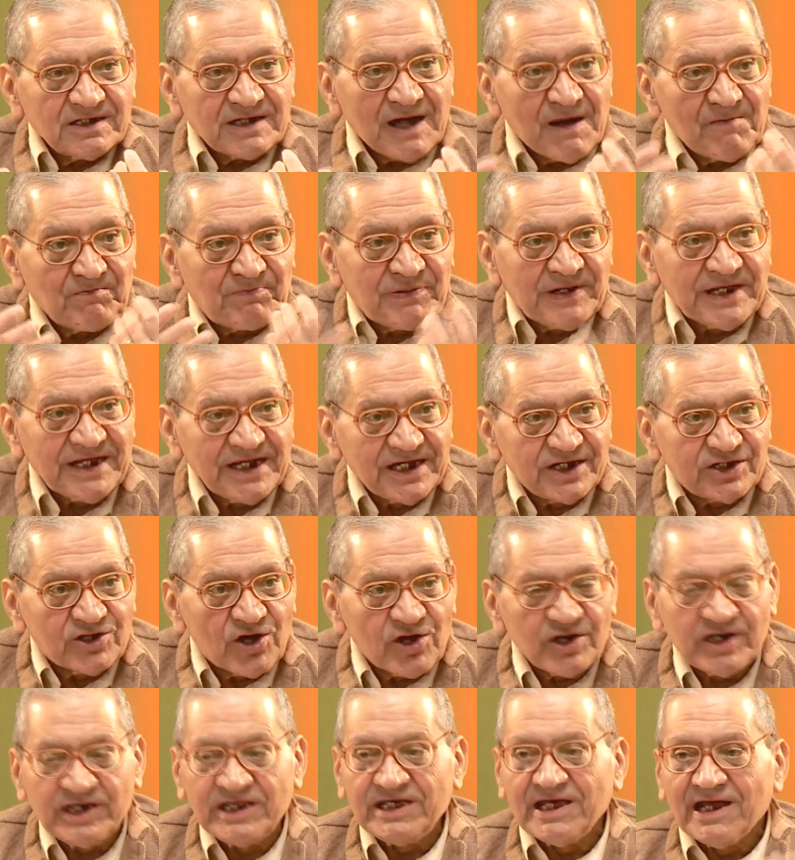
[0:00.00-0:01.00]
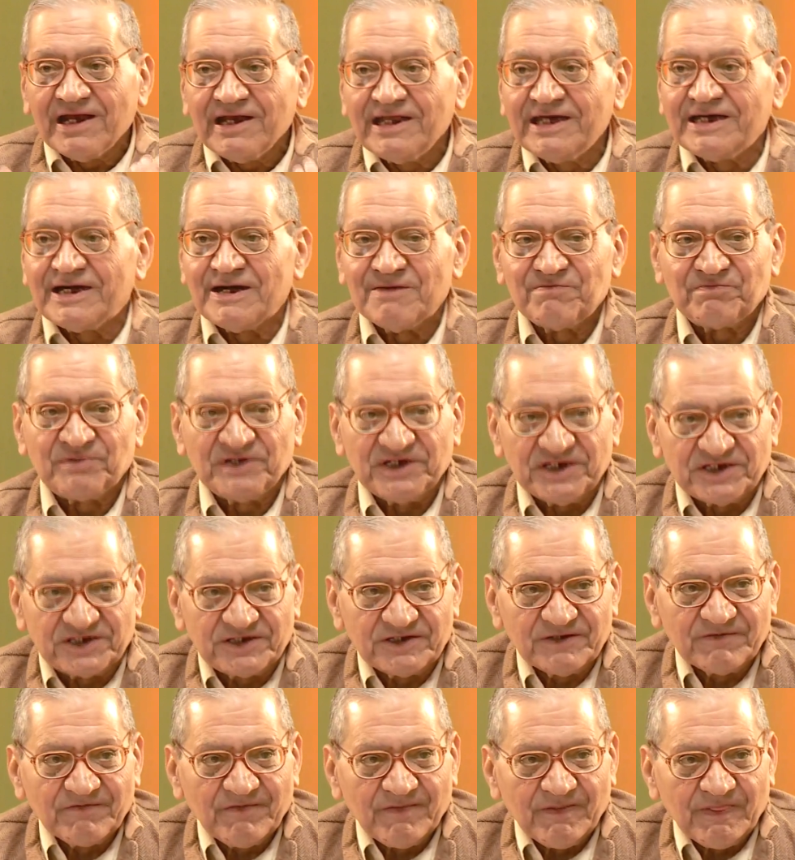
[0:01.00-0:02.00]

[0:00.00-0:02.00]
complete or nearly complete.